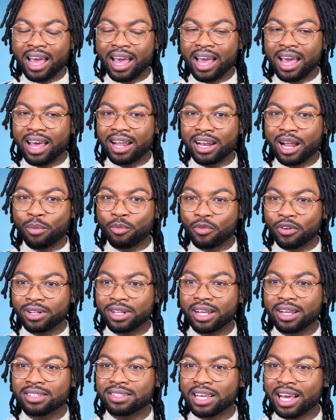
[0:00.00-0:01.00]
And I'm really
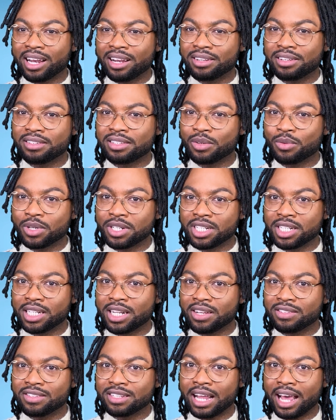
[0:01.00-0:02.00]
excited to see what she
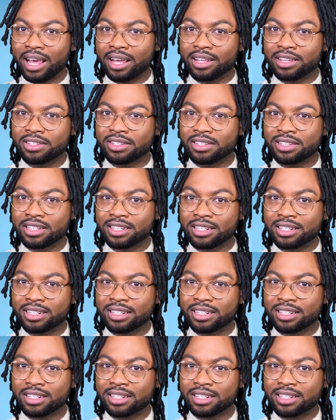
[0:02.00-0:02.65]
does next.